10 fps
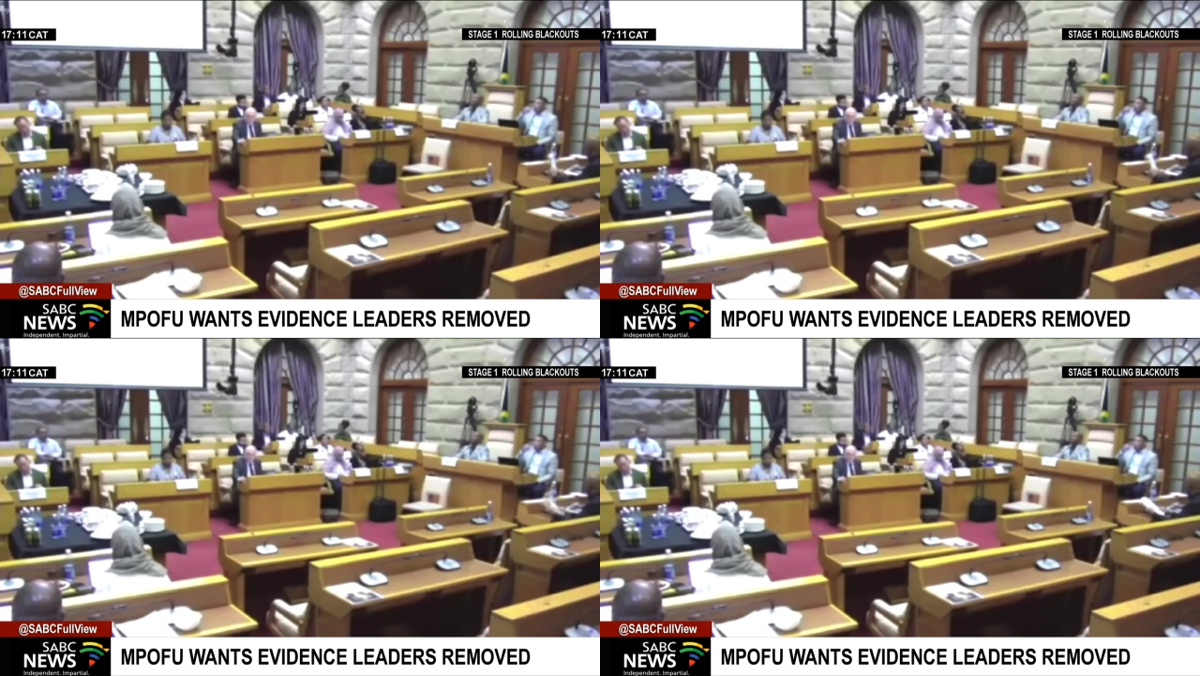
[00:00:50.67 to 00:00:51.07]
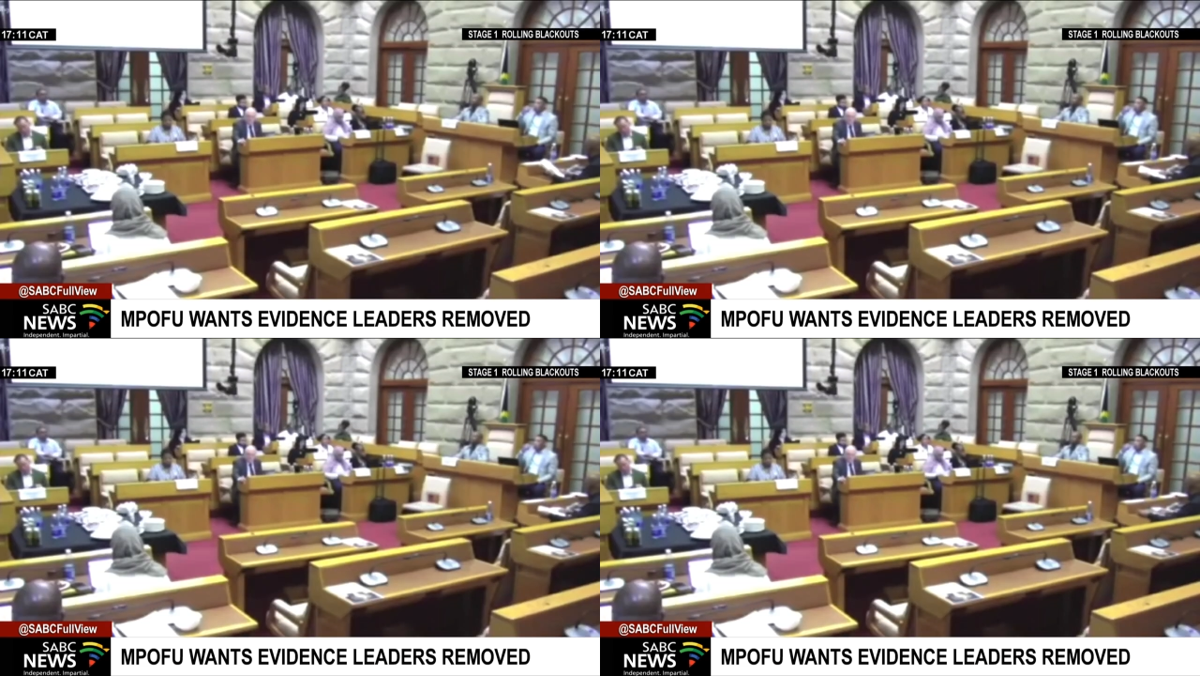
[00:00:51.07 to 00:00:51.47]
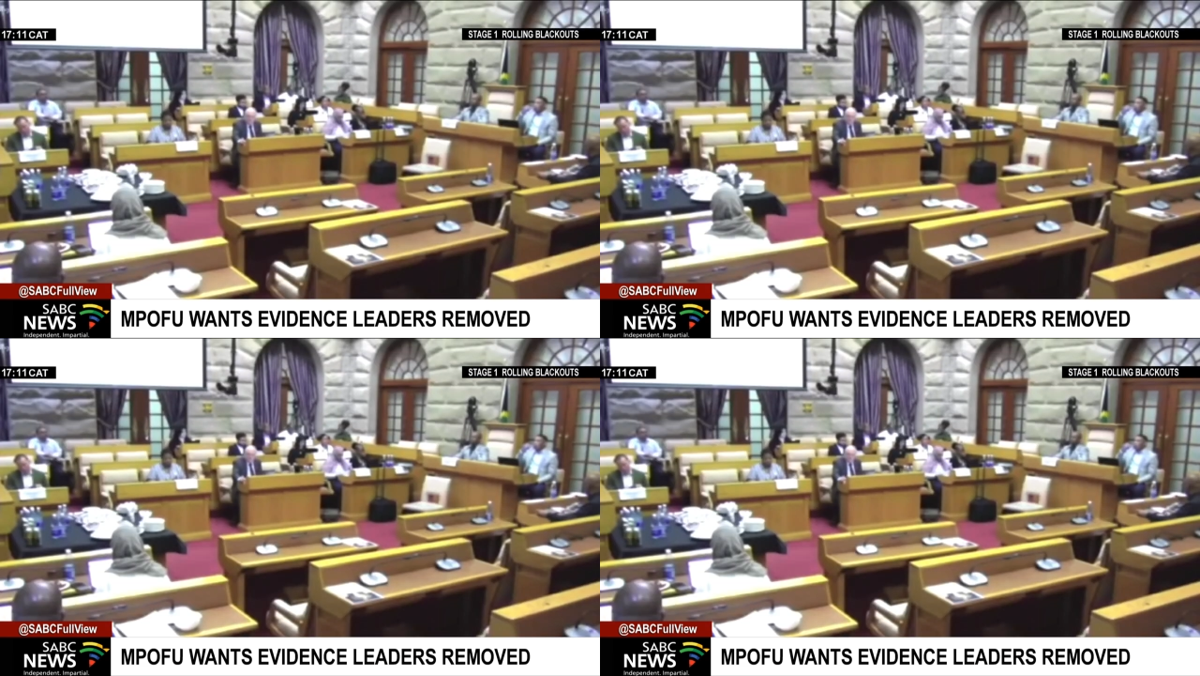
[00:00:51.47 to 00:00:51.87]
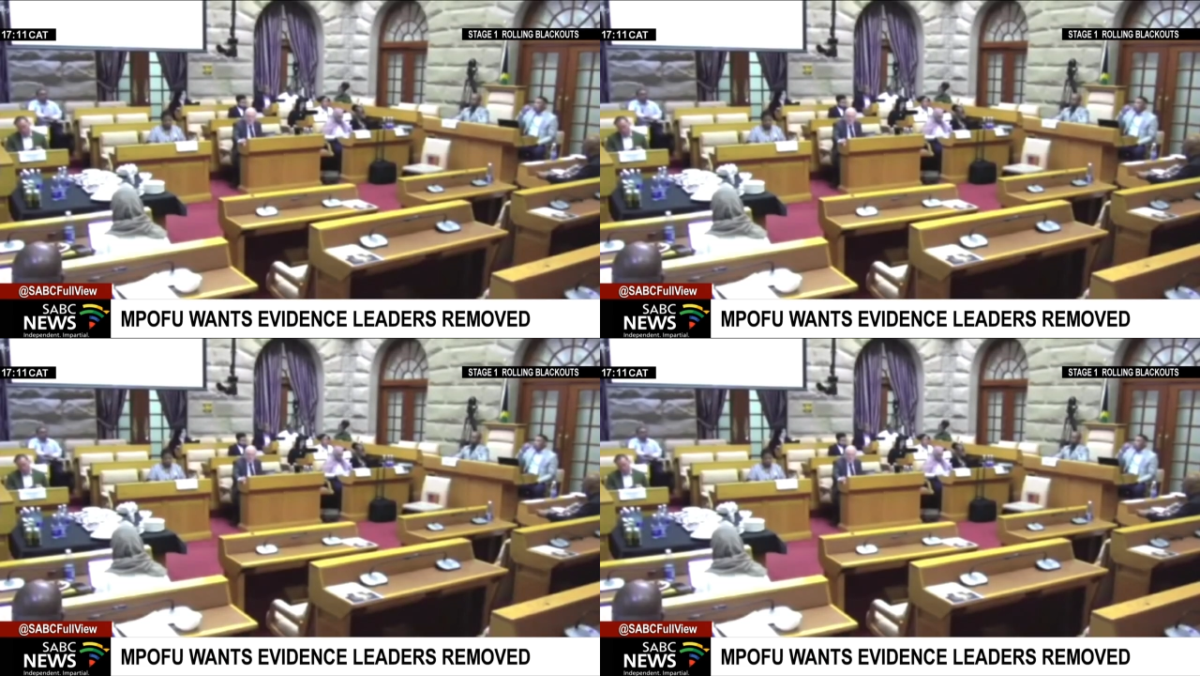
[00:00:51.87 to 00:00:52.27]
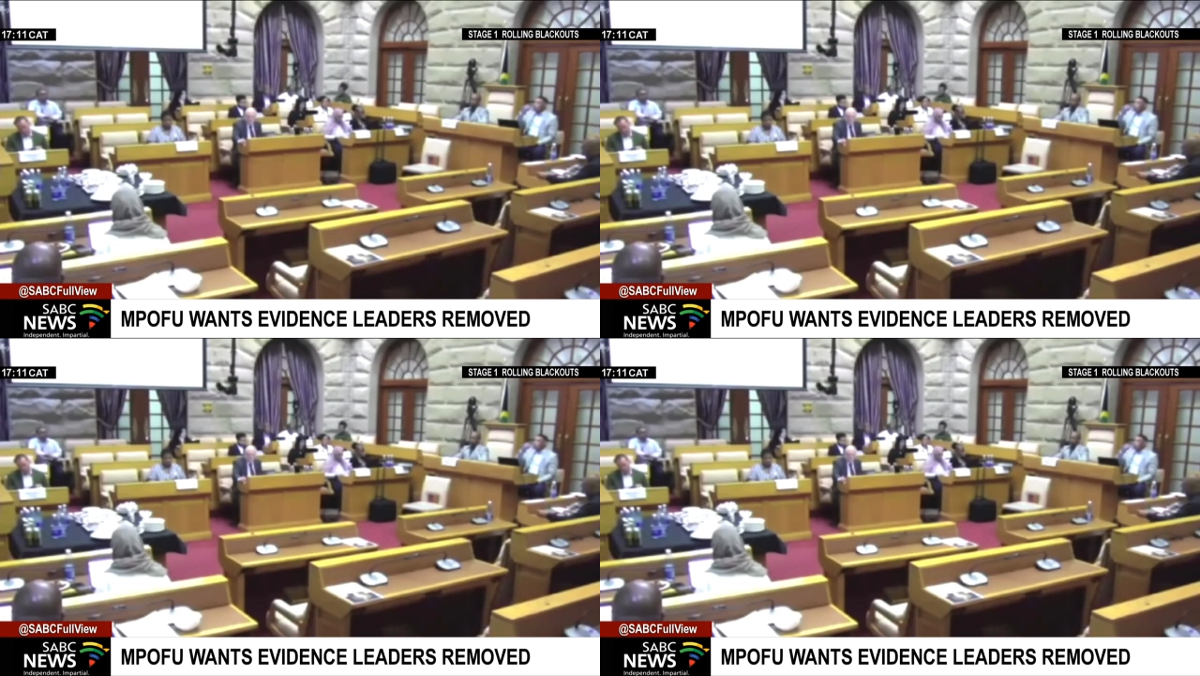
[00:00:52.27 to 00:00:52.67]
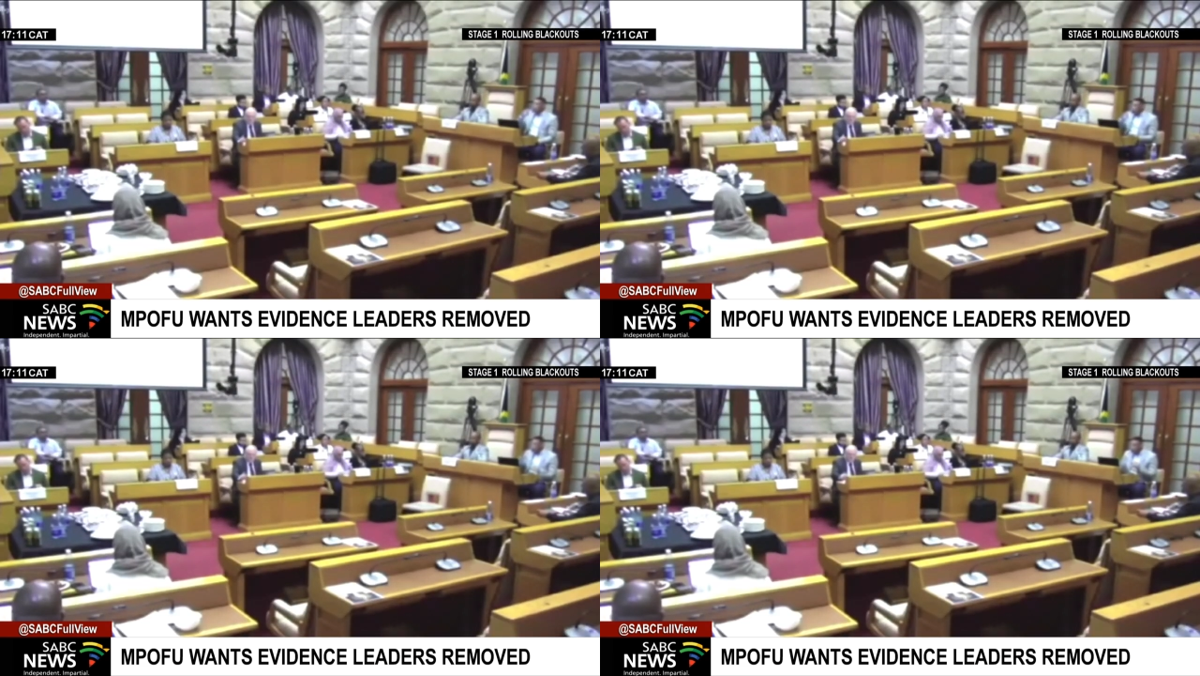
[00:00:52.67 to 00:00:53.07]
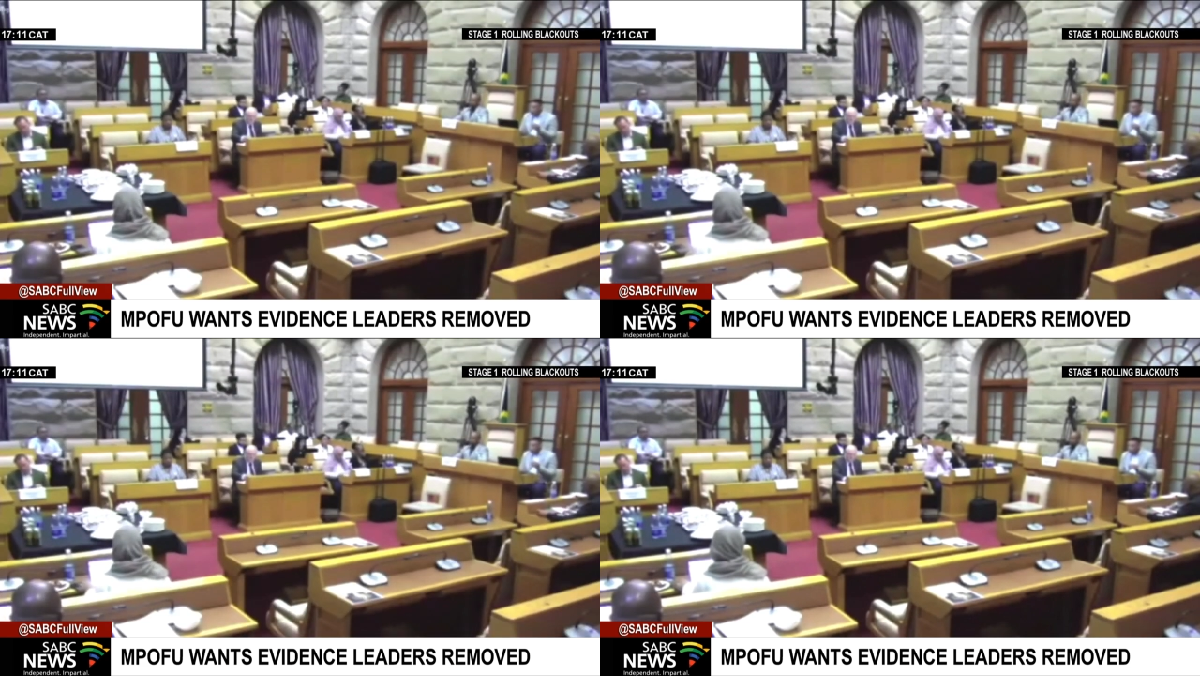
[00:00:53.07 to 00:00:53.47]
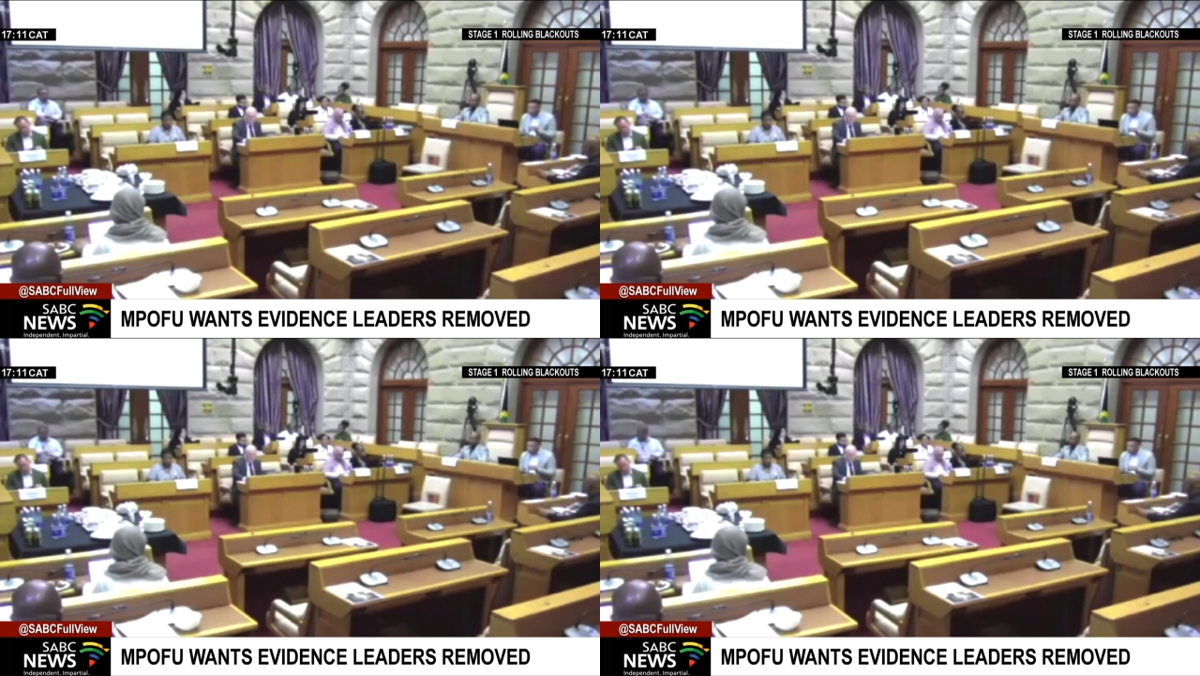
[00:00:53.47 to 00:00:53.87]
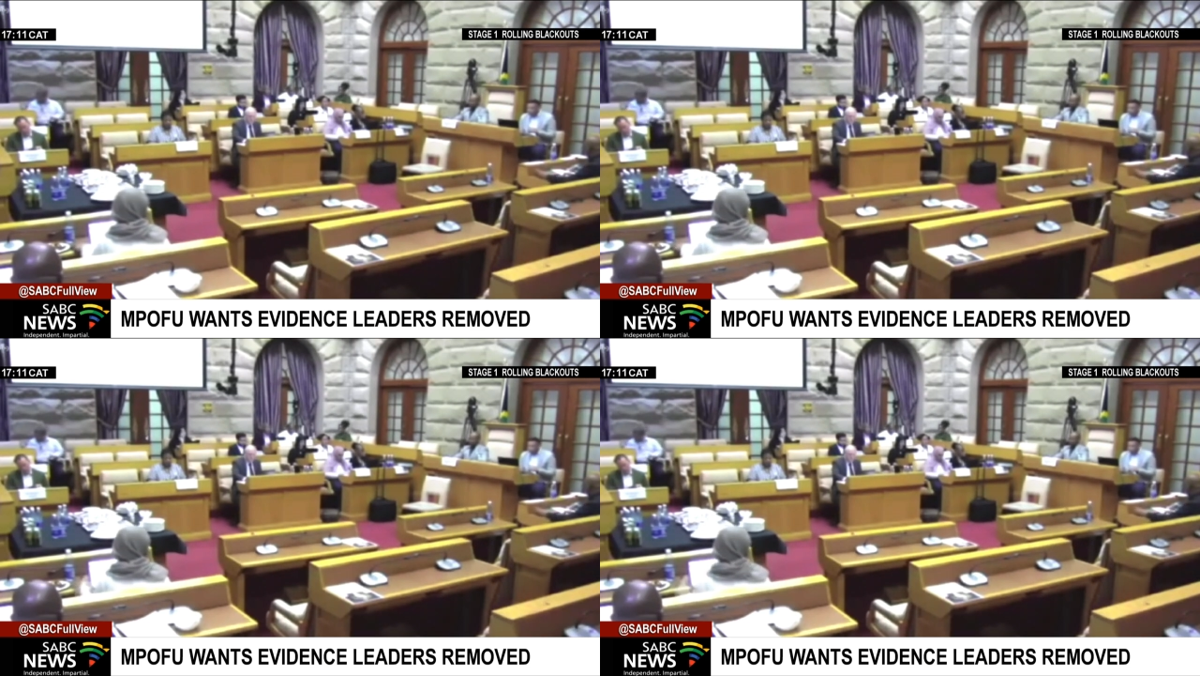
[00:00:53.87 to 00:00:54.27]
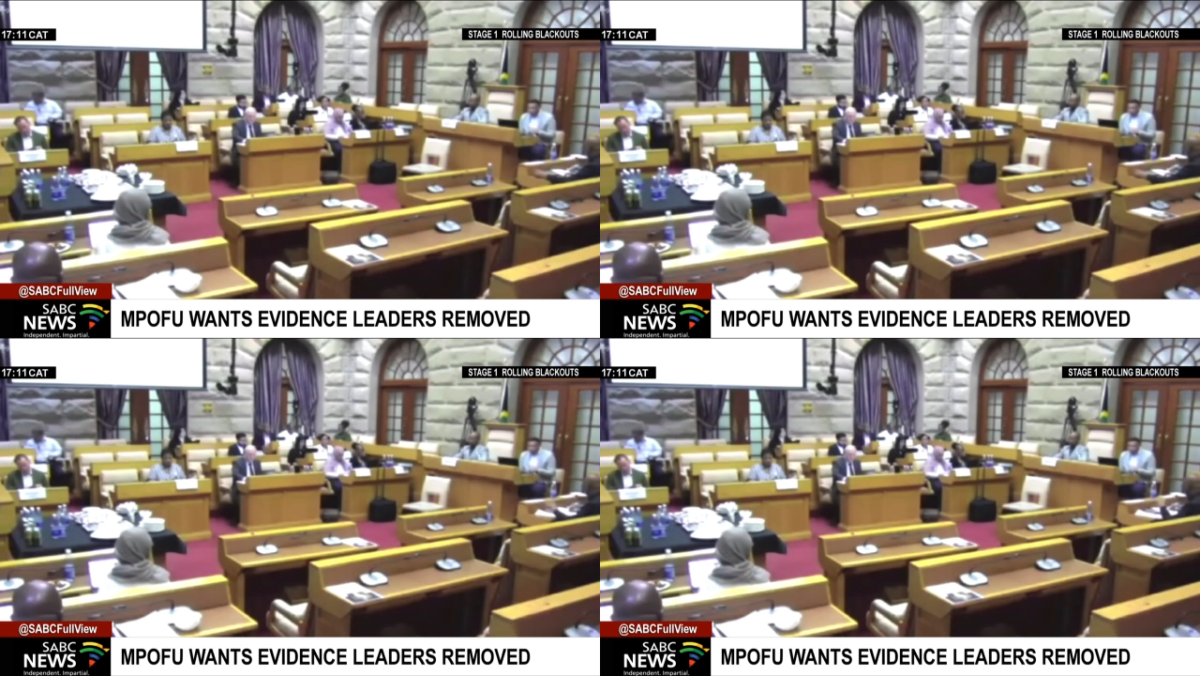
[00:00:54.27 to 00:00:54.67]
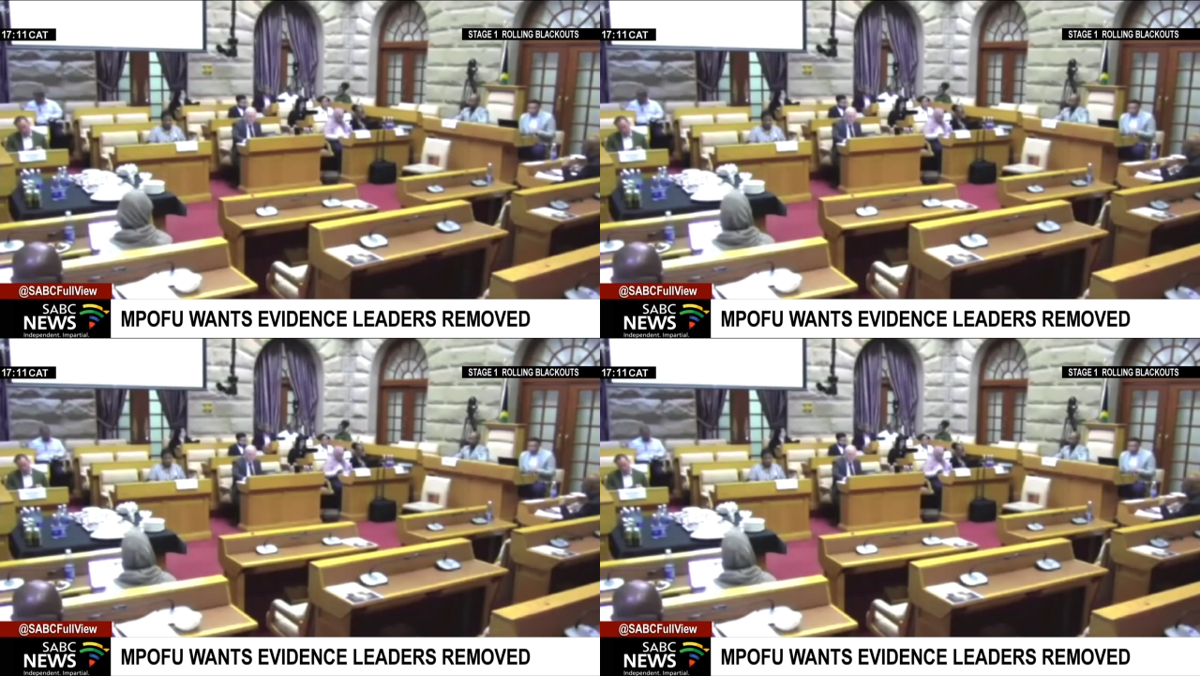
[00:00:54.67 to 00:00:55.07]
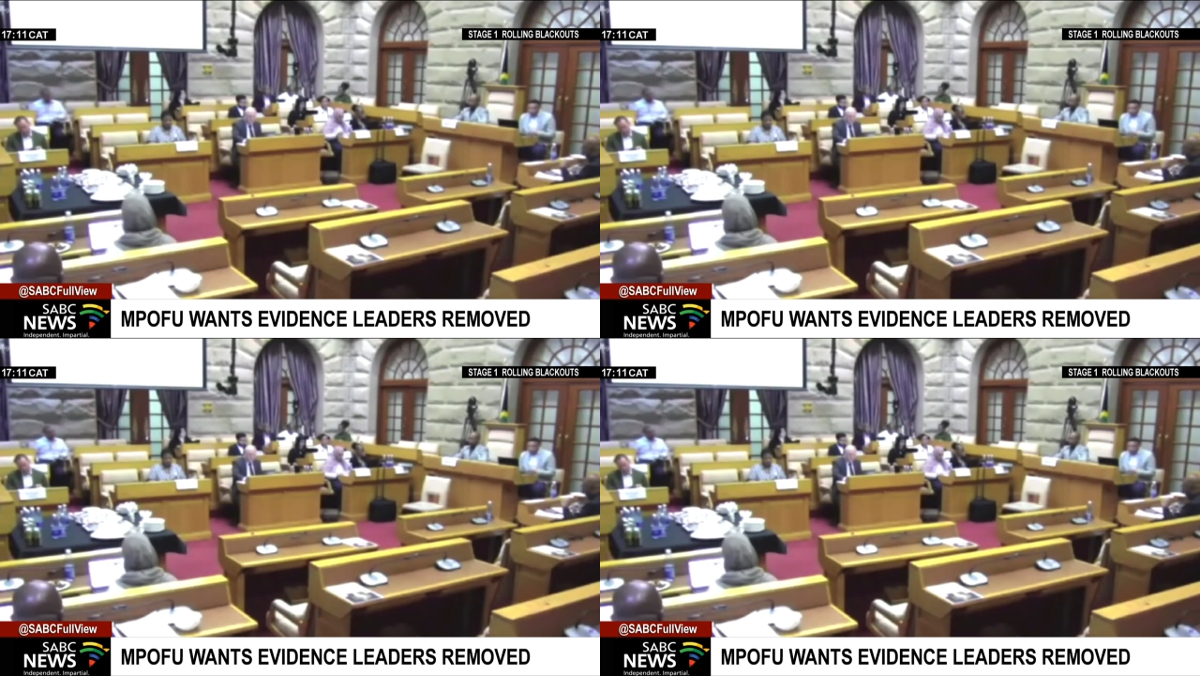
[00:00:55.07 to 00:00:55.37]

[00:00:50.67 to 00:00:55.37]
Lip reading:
Nobody's mouth can be seen.